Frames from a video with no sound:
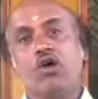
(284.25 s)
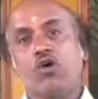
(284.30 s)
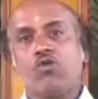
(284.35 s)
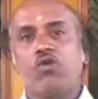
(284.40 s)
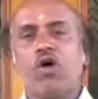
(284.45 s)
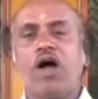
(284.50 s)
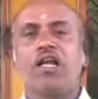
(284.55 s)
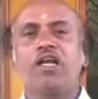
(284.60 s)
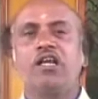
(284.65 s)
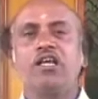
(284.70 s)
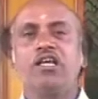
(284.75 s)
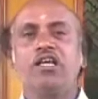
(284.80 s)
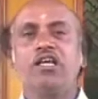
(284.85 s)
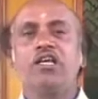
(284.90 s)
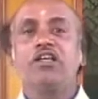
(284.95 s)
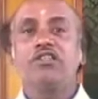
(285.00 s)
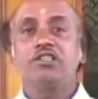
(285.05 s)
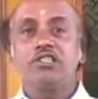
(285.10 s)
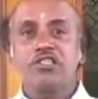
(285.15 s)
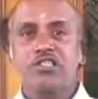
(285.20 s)
Finally,
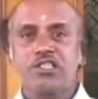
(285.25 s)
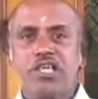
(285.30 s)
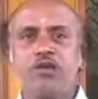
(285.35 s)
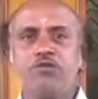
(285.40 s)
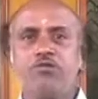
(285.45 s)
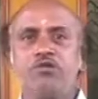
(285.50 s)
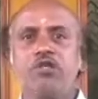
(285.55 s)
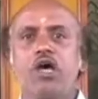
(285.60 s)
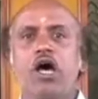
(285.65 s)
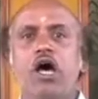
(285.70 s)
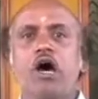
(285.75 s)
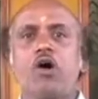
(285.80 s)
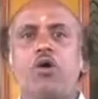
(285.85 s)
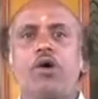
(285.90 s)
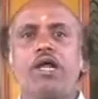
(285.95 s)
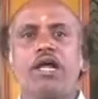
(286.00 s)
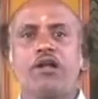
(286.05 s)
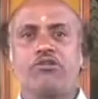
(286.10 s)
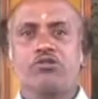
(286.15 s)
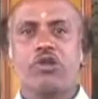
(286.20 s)
this gives a
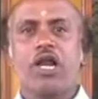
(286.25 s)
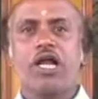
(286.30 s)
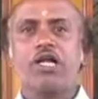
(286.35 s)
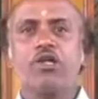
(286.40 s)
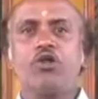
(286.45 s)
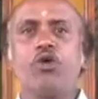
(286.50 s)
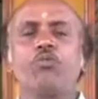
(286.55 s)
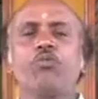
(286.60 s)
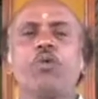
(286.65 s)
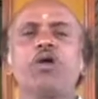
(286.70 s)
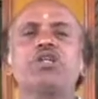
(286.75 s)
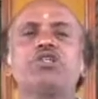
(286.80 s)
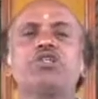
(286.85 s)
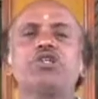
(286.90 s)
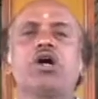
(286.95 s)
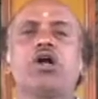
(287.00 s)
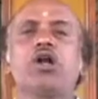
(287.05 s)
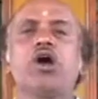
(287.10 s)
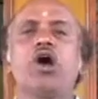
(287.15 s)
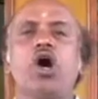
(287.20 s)
very attractive
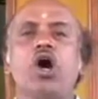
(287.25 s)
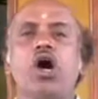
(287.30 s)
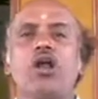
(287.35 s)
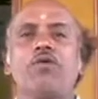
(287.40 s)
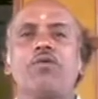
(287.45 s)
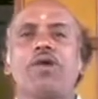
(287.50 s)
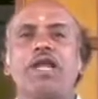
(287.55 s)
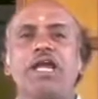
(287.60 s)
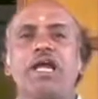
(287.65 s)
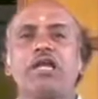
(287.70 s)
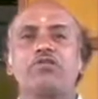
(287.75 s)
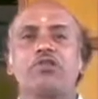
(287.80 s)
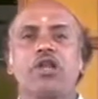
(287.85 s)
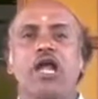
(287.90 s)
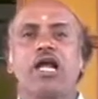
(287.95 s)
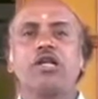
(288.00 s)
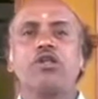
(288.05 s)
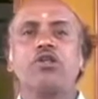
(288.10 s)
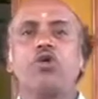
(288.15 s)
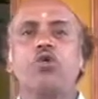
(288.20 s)
picture or a very
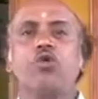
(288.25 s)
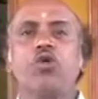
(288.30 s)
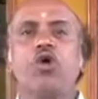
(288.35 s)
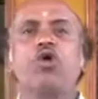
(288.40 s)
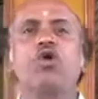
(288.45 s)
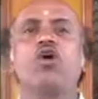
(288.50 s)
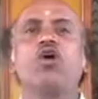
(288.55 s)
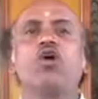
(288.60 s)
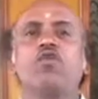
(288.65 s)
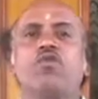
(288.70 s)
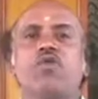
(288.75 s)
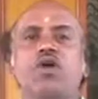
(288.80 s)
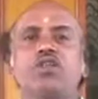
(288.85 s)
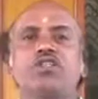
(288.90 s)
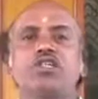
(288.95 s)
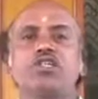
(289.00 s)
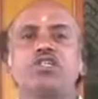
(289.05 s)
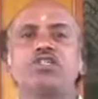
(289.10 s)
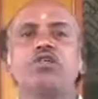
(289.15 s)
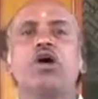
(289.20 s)
attractive look for
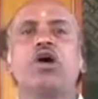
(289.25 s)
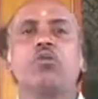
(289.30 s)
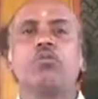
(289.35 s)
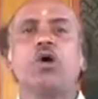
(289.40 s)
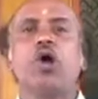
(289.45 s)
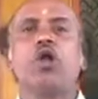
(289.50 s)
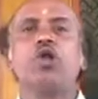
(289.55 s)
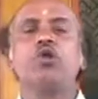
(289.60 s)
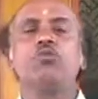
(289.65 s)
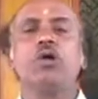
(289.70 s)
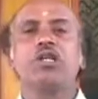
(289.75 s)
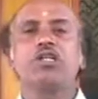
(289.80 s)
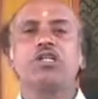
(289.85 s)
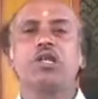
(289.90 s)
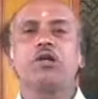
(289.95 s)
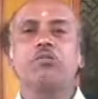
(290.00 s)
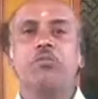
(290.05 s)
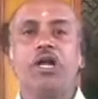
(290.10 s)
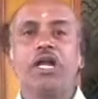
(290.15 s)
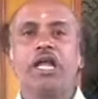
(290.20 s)
this
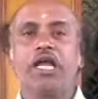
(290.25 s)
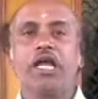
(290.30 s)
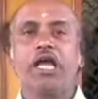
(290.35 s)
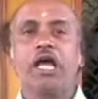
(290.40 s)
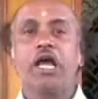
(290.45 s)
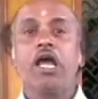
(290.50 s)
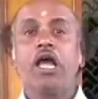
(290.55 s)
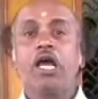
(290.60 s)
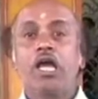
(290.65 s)
monumental building,